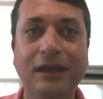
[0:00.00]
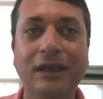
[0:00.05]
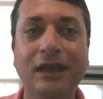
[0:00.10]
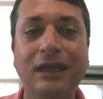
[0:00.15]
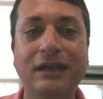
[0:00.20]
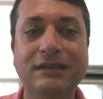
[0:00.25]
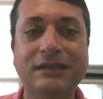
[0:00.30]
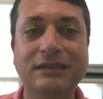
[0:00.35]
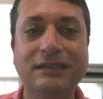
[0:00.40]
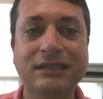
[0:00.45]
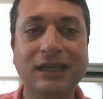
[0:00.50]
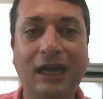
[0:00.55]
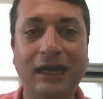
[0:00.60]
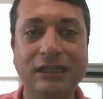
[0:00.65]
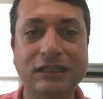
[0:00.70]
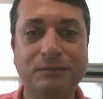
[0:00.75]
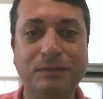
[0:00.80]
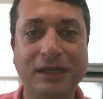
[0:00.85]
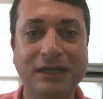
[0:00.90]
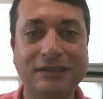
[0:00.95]
It is a
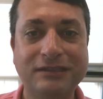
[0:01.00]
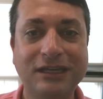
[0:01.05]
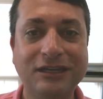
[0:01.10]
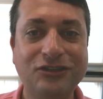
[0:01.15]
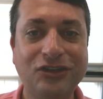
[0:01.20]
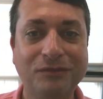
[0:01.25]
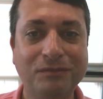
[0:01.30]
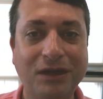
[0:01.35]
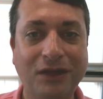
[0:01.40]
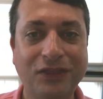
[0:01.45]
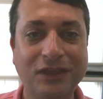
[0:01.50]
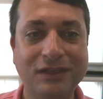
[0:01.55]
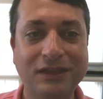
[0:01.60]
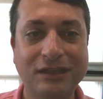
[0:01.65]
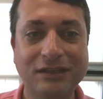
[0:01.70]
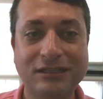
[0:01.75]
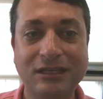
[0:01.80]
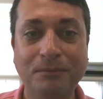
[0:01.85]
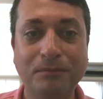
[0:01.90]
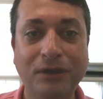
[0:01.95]
science based teaching method
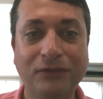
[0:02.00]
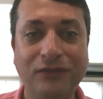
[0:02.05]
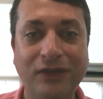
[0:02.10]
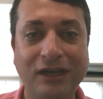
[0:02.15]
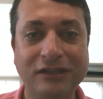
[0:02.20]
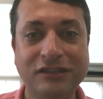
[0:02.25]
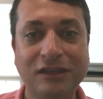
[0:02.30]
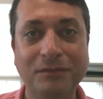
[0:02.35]
that simplifies